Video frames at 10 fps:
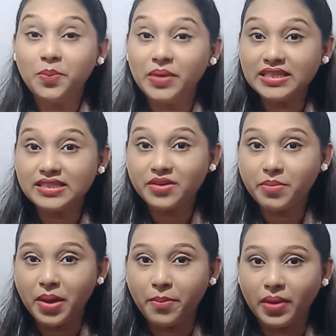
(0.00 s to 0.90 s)
please
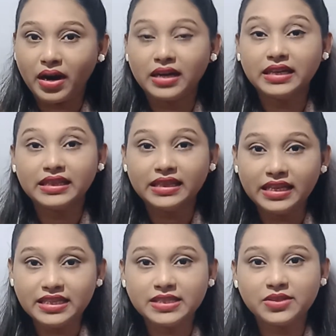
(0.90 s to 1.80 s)
remember
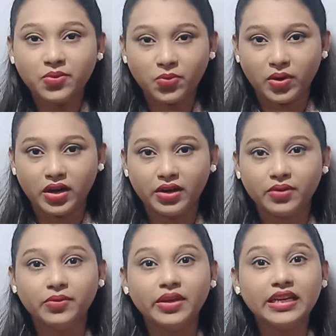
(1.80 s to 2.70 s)
this word
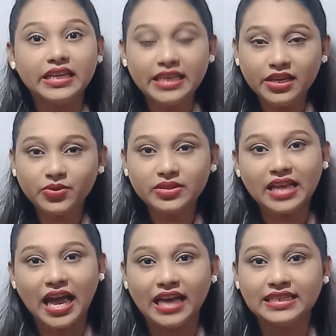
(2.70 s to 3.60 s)
will use
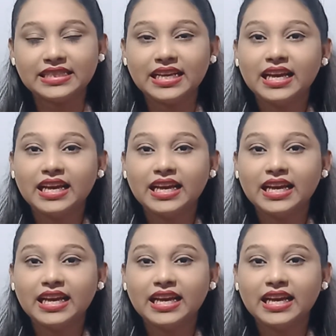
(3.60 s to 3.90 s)
as